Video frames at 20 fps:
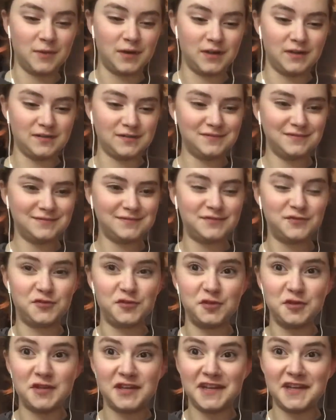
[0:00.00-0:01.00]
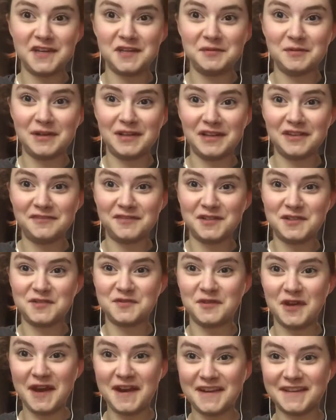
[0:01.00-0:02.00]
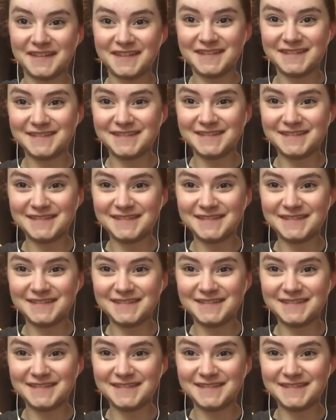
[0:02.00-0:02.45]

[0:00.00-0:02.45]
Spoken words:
Well, food to eat while I finish writing.